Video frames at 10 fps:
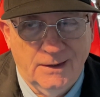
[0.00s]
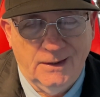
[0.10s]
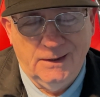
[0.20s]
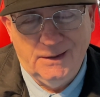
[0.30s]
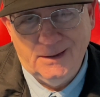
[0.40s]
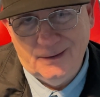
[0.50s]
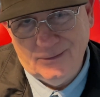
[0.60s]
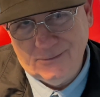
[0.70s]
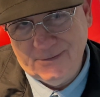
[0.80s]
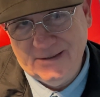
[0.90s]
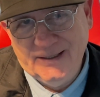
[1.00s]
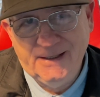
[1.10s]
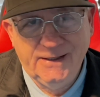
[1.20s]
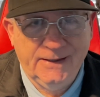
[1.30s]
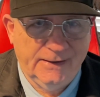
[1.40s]

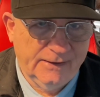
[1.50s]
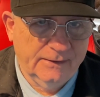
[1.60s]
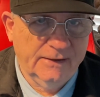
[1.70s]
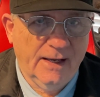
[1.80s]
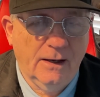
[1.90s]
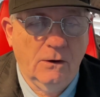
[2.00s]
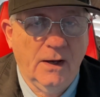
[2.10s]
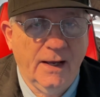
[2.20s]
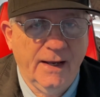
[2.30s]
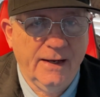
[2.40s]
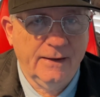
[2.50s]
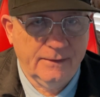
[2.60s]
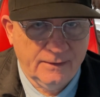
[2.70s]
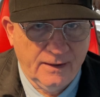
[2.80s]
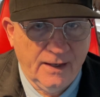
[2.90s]
Okay, now I
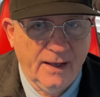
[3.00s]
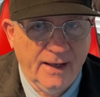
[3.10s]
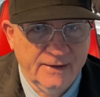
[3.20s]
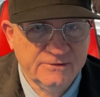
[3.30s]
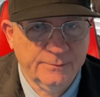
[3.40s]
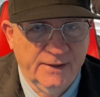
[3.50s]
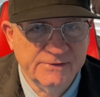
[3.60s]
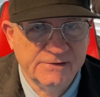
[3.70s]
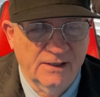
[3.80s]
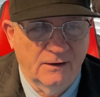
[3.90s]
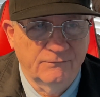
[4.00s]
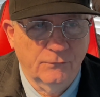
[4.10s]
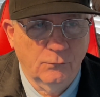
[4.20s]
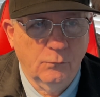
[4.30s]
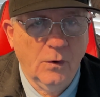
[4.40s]
asked myself,
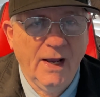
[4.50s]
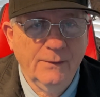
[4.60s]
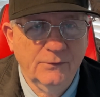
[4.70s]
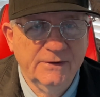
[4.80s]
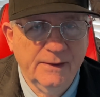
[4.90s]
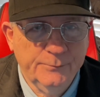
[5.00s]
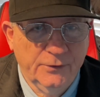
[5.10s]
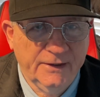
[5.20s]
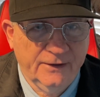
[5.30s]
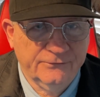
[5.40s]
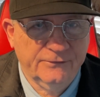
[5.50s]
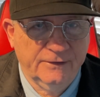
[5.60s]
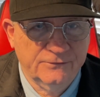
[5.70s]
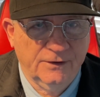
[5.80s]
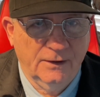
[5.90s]
why would they put out
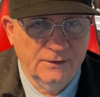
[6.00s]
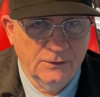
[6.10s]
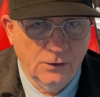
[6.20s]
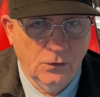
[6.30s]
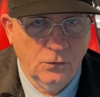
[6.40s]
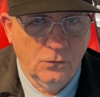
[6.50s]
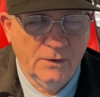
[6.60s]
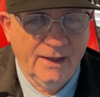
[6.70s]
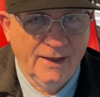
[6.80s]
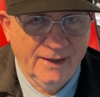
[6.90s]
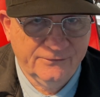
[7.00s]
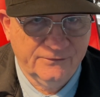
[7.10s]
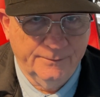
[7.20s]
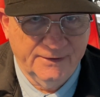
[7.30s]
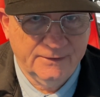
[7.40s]
such a low
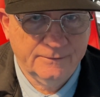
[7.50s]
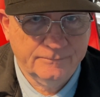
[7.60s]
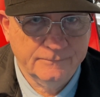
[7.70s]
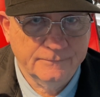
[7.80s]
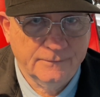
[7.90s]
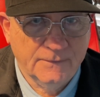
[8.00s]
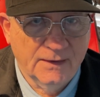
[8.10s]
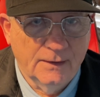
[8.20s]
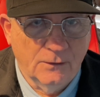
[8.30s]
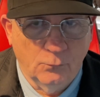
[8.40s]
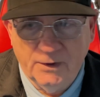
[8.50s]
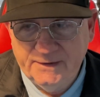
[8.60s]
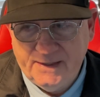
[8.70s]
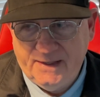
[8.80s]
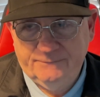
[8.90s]
estimate when
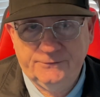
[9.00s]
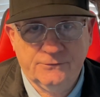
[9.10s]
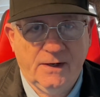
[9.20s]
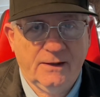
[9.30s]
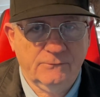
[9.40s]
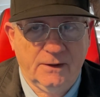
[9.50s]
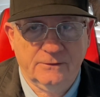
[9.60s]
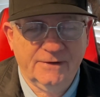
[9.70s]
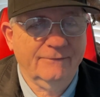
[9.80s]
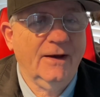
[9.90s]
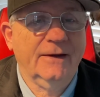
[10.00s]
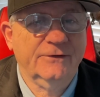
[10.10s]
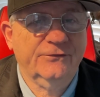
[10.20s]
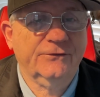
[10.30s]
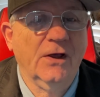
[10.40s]
they have a track record? They've got a
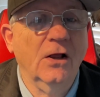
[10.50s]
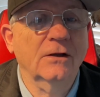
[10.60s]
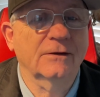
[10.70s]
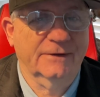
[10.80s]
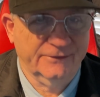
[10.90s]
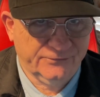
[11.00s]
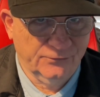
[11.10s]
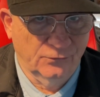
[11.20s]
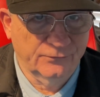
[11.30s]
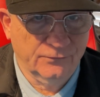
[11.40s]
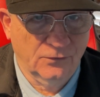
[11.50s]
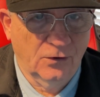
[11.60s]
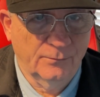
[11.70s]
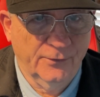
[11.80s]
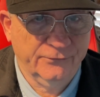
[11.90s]
skull that sold for
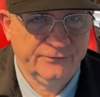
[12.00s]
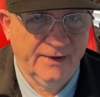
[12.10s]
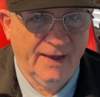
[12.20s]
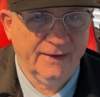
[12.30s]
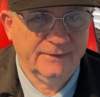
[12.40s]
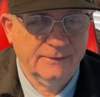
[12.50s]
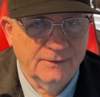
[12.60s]
almost that.